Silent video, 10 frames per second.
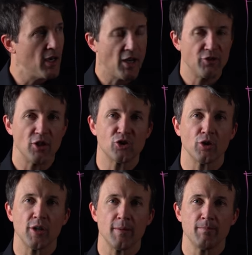
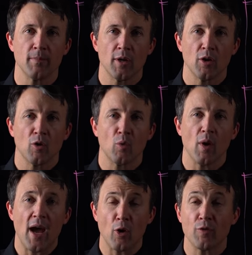Additionally,
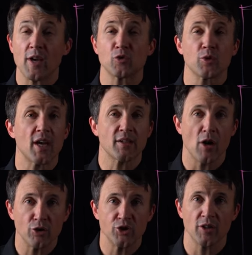at OVH, we're
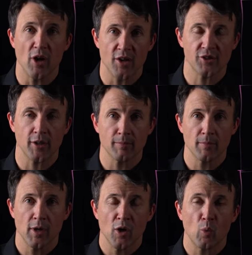technology agnostic.
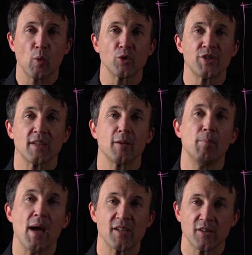We will take the
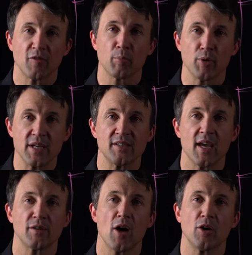best of breed
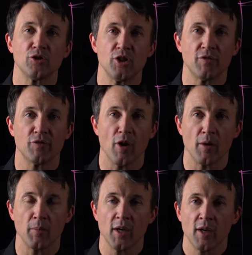technology
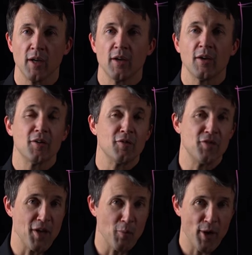from
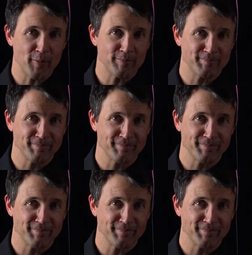VMware,